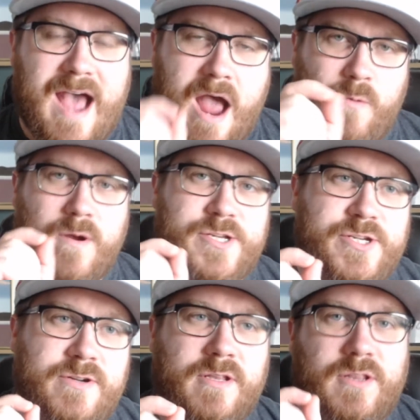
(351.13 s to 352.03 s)
I want
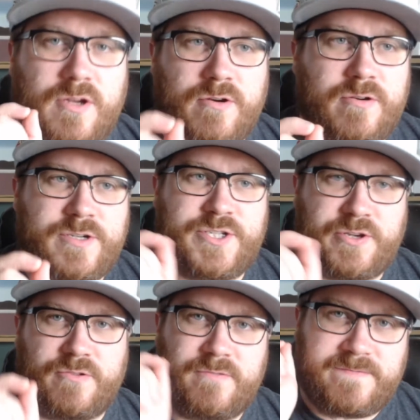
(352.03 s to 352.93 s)
you to learn
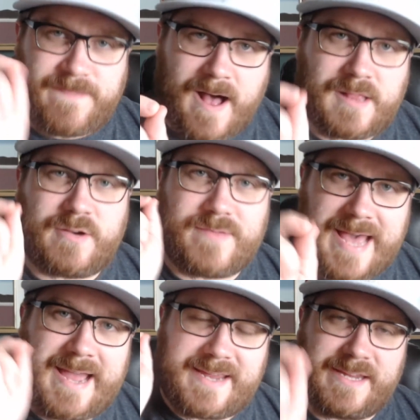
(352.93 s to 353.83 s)
to follow
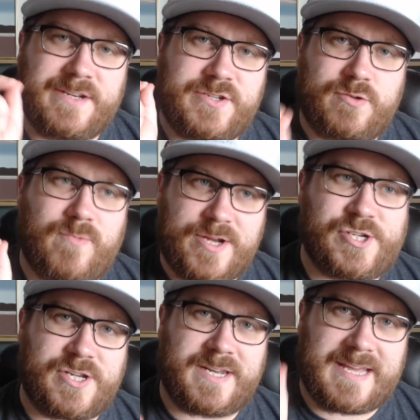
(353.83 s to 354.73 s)
that
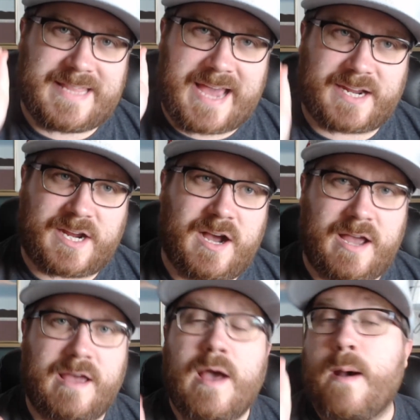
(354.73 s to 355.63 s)
intuition and that
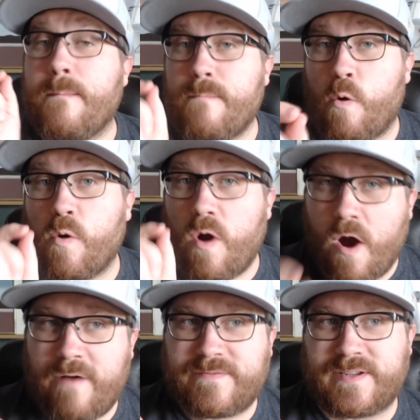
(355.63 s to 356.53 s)
gut more
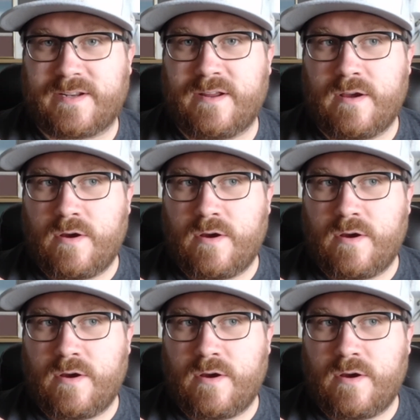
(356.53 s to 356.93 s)
often